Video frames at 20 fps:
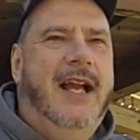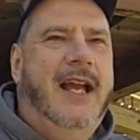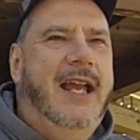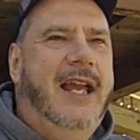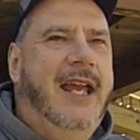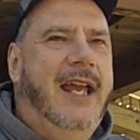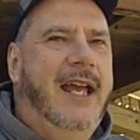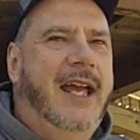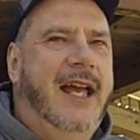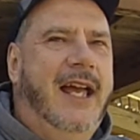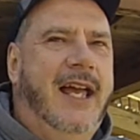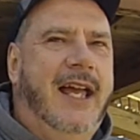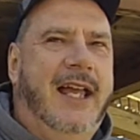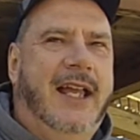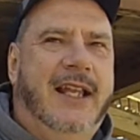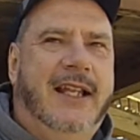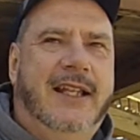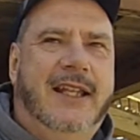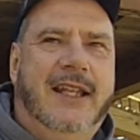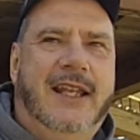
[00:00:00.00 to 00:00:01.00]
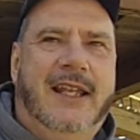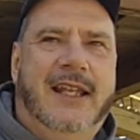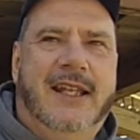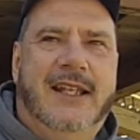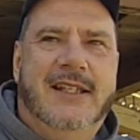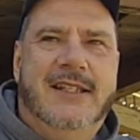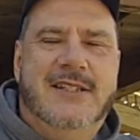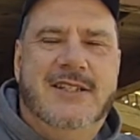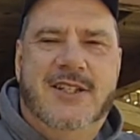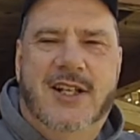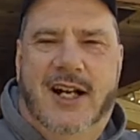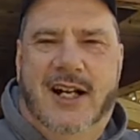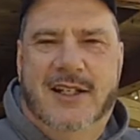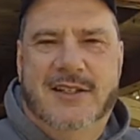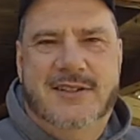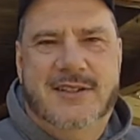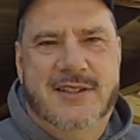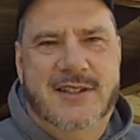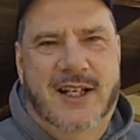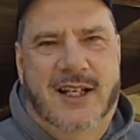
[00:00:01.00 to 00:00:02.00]
and it
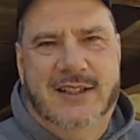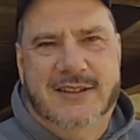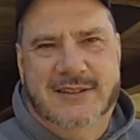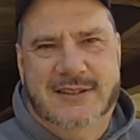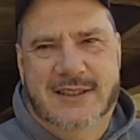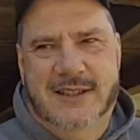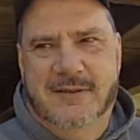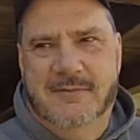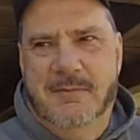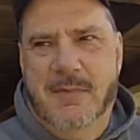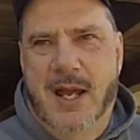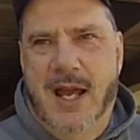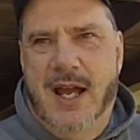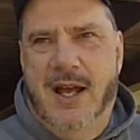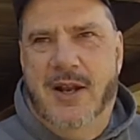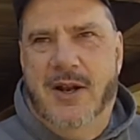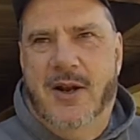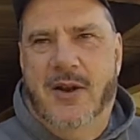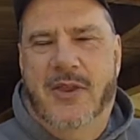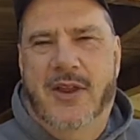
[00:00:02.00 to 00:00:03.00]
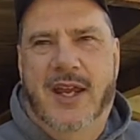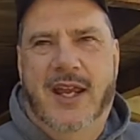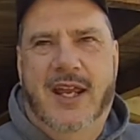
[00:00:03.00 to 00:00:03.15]
just doesn't matter.